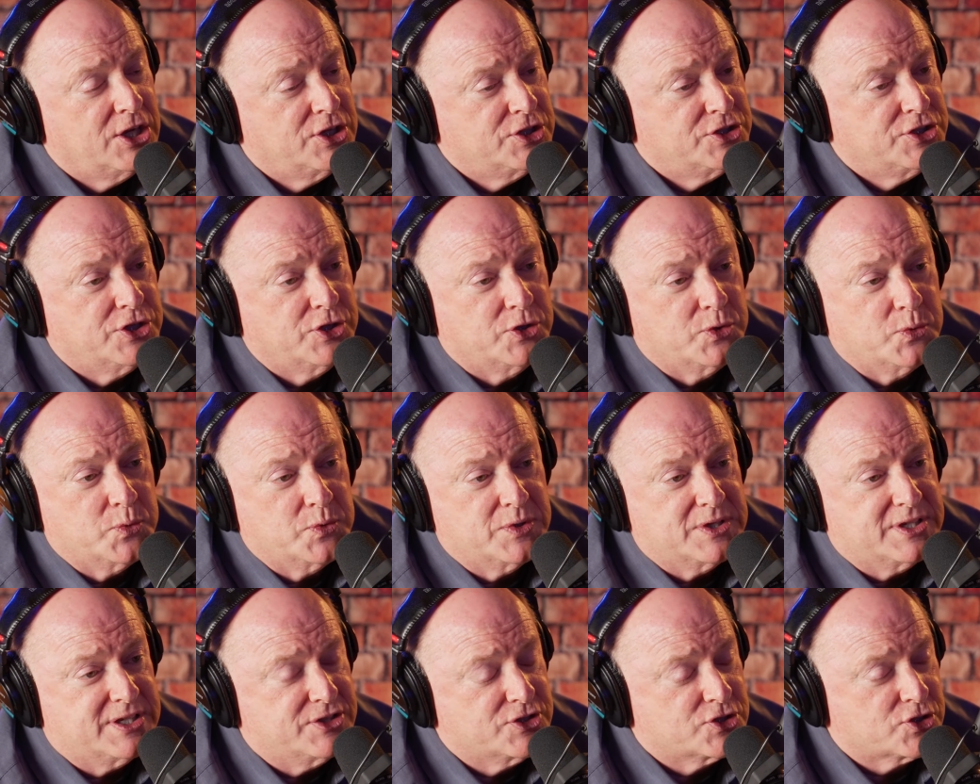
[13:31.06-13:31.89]
to
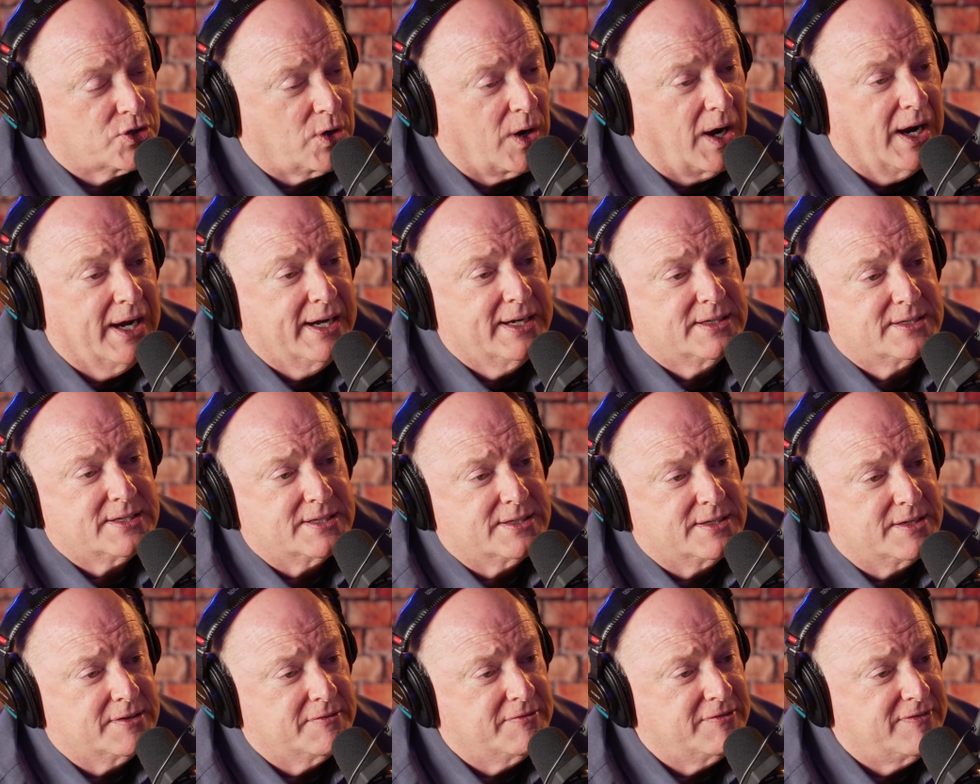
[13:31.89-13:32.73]
trying to
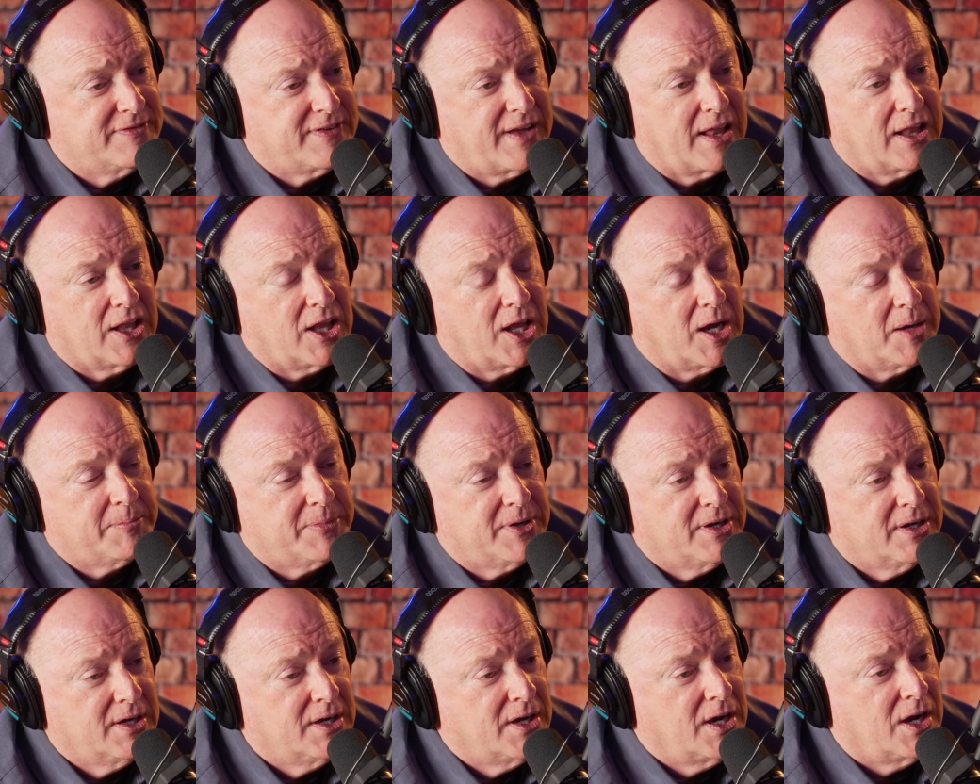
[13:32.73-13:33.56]

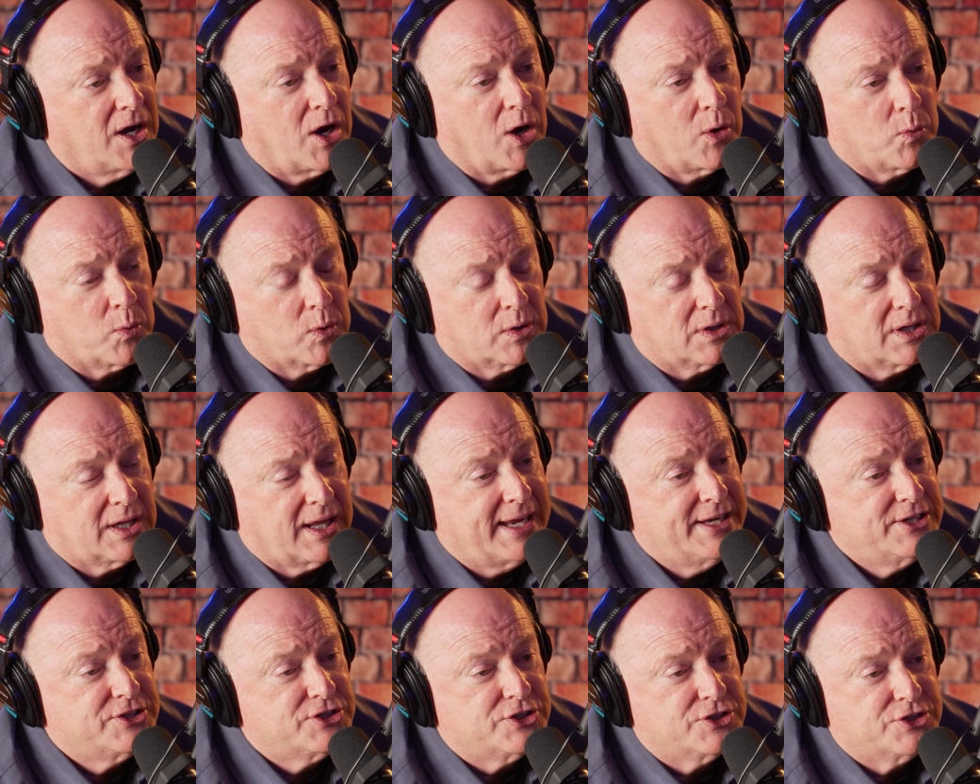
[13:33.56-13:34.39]
develop a
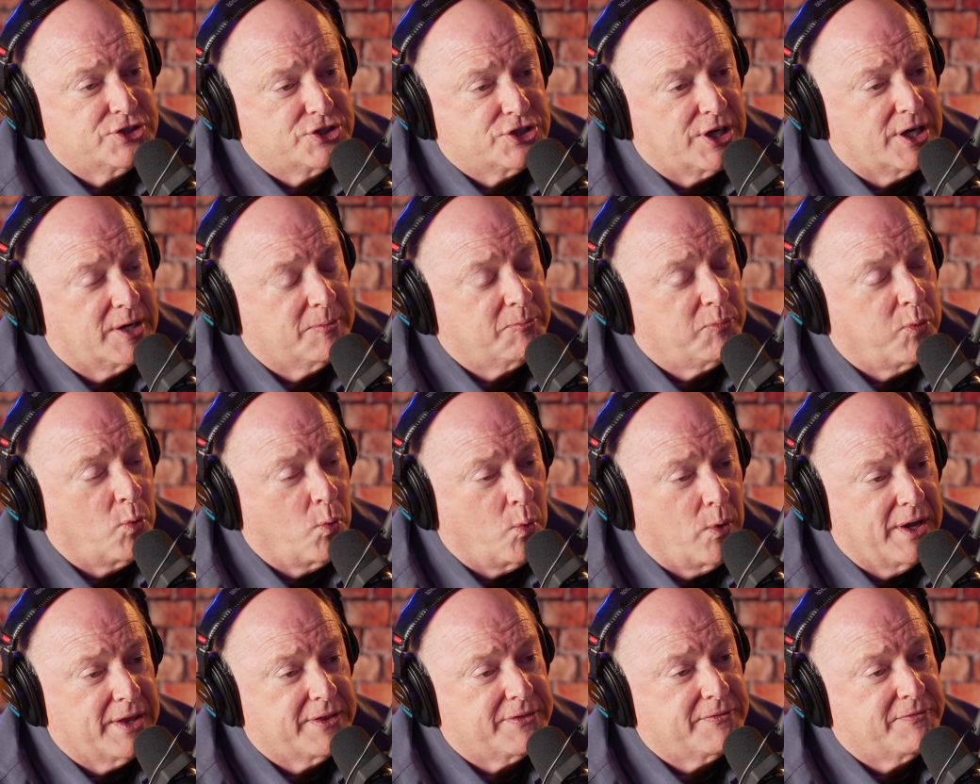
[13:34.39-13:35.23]
relationship
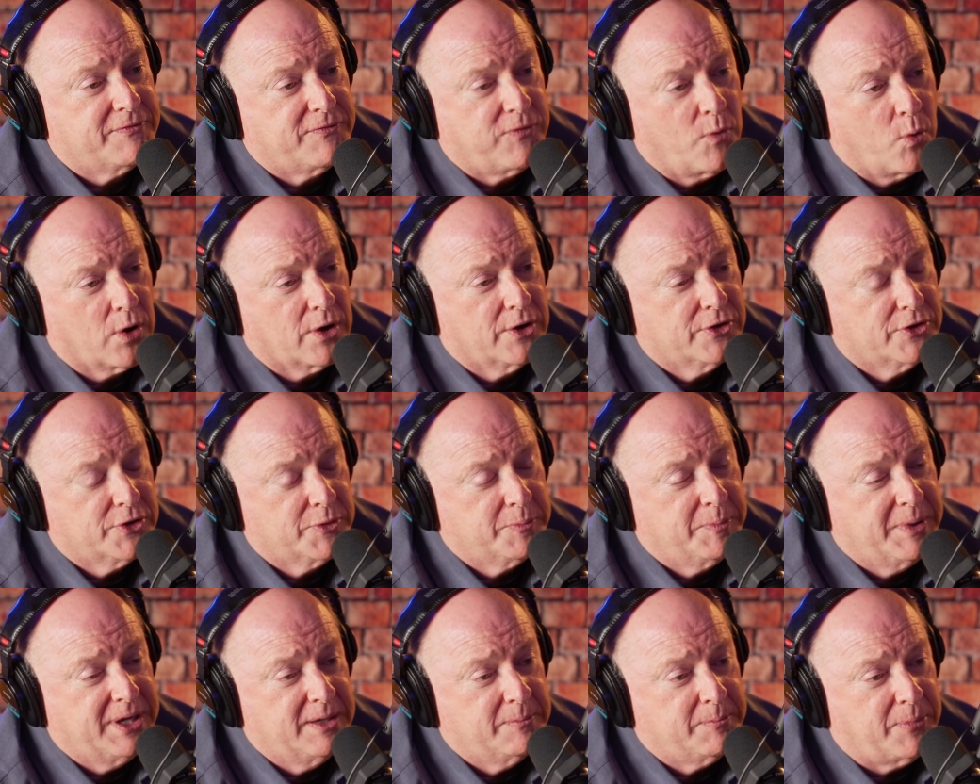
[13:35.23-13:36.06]
with
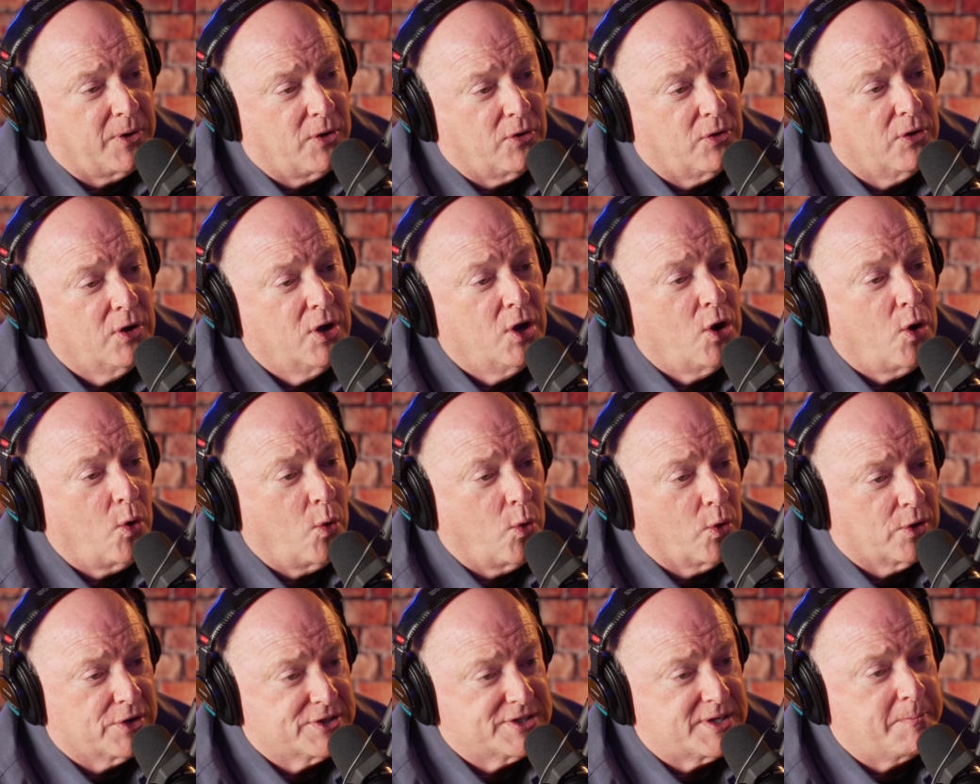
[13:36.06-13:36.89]
400 people,
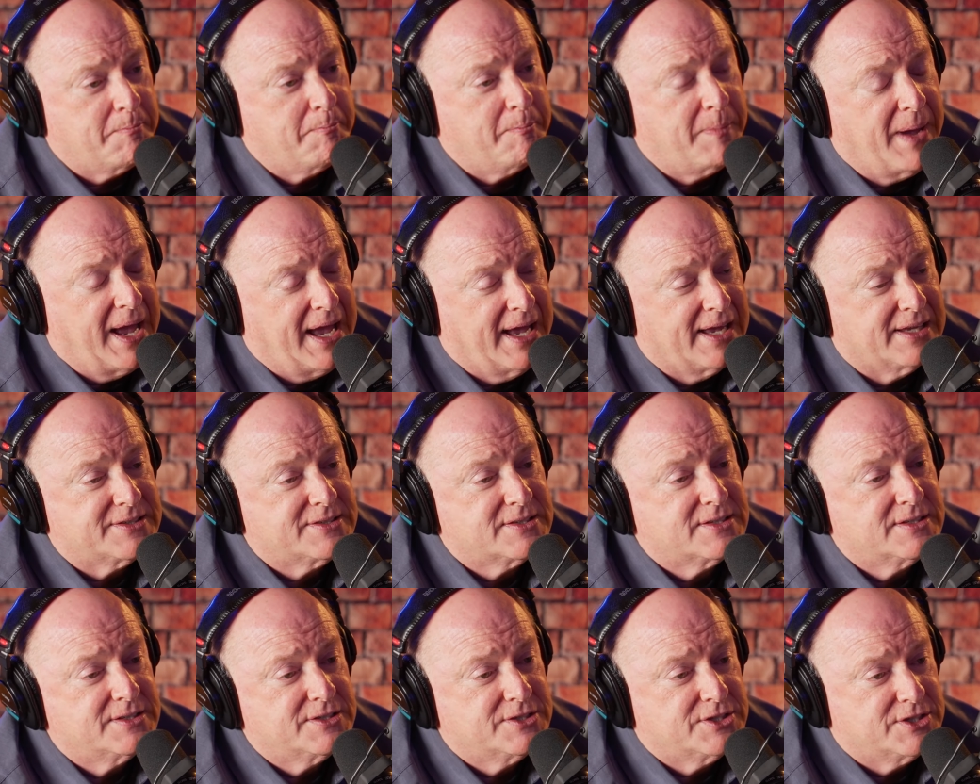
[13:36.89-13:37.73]
or is it
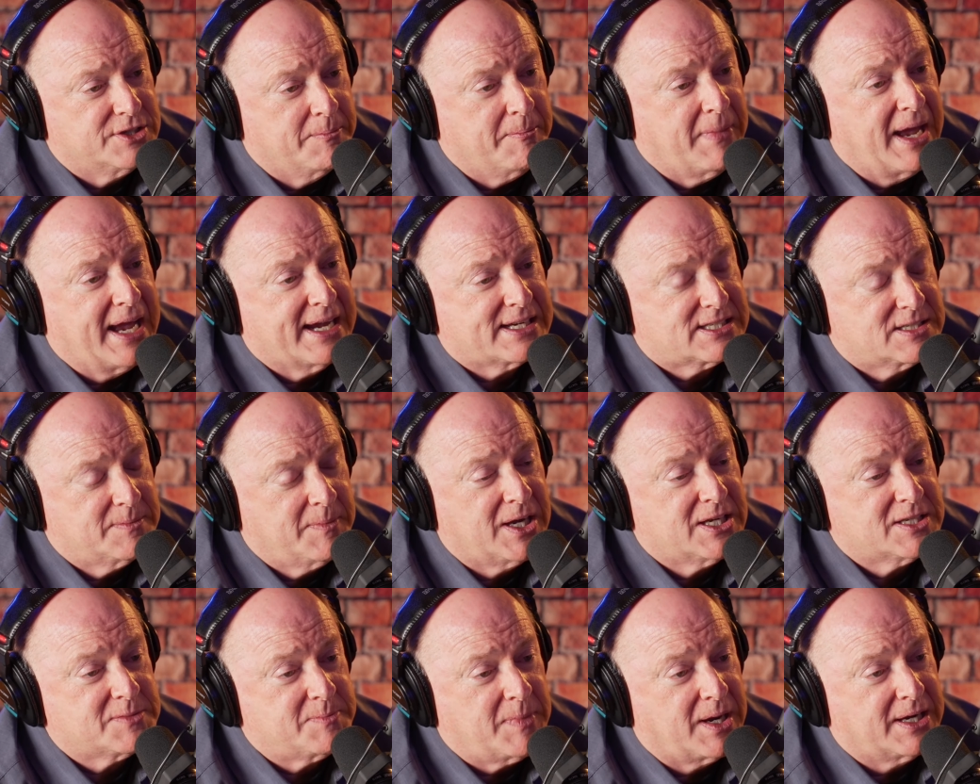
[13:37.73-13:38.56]
best to
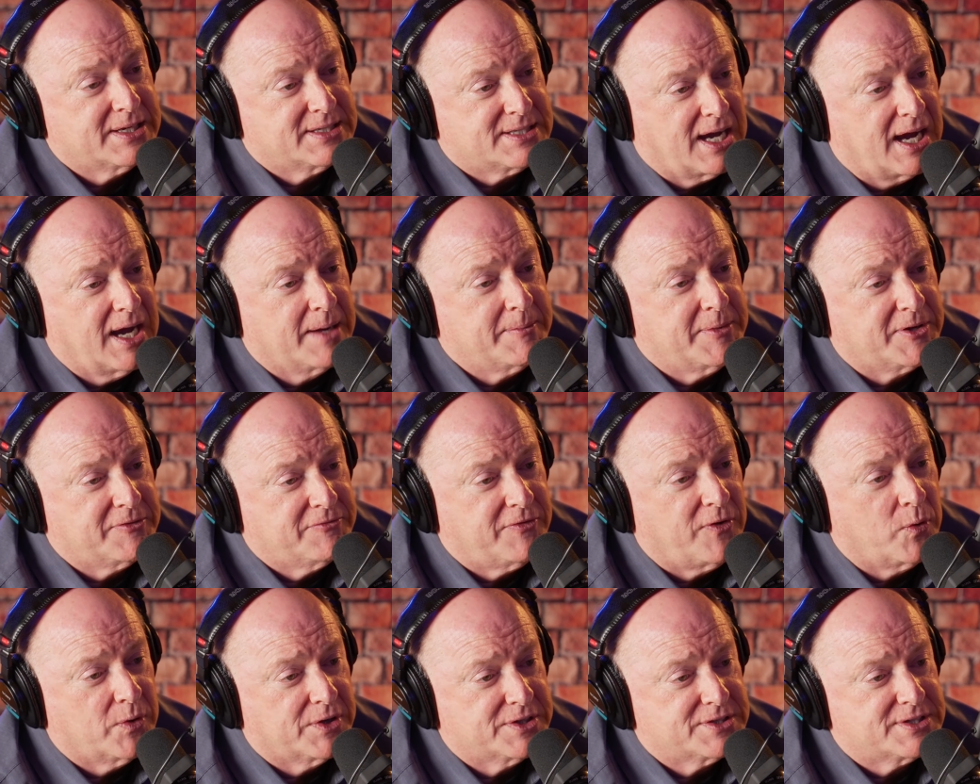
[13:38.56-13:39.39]
maximize my time and
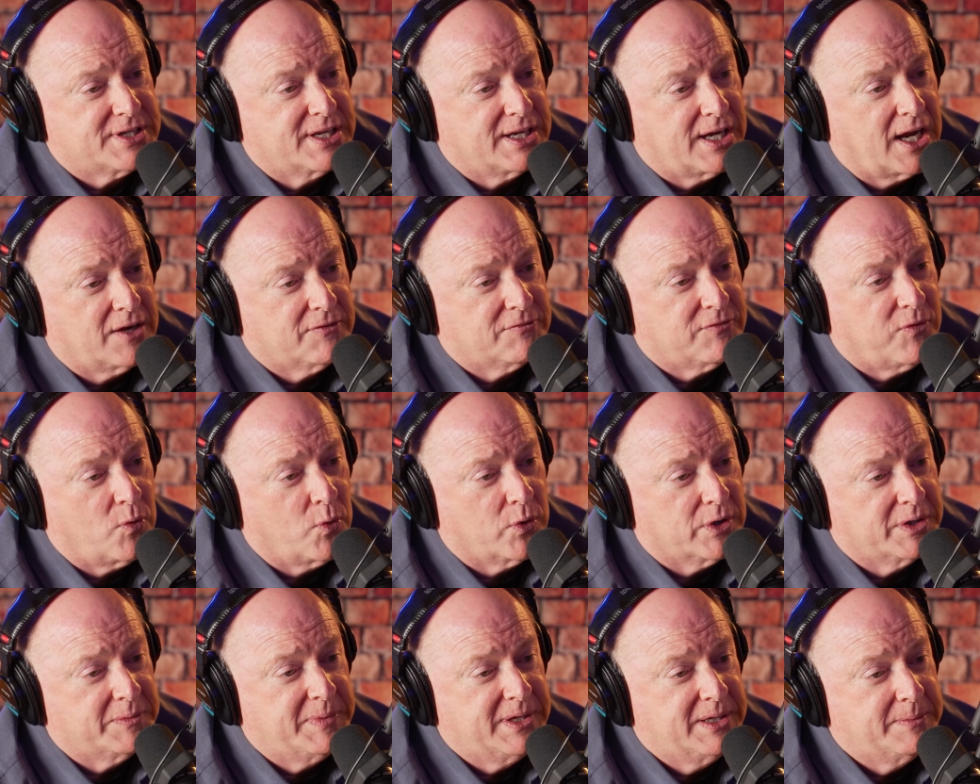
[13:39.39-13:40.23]
focus in on
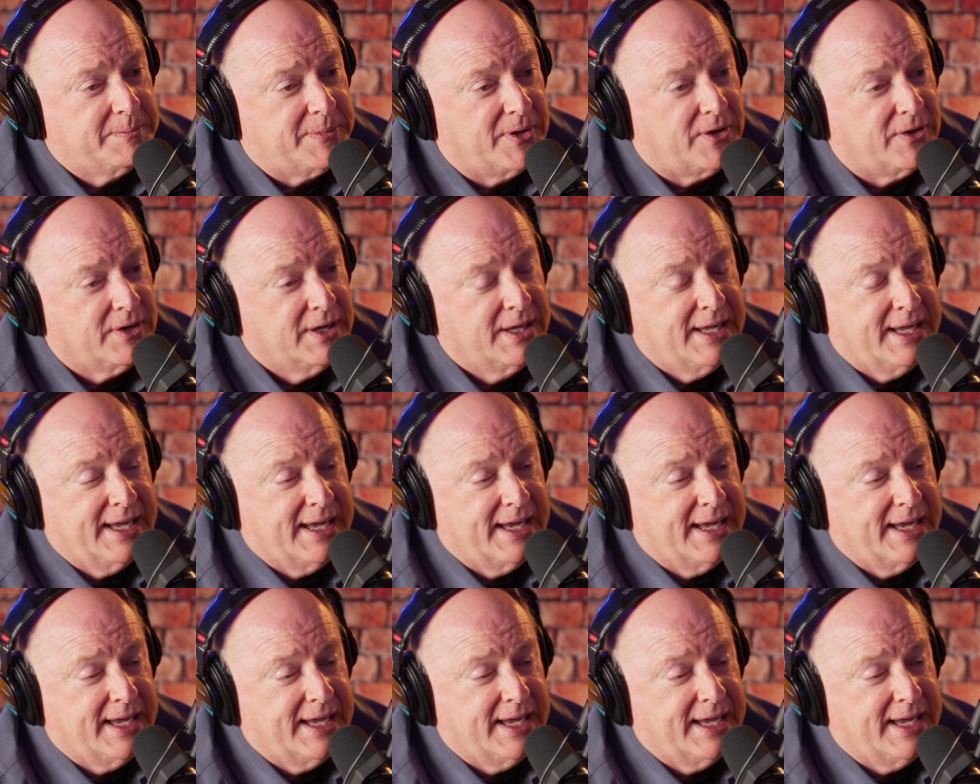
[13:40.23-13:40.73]
40 people?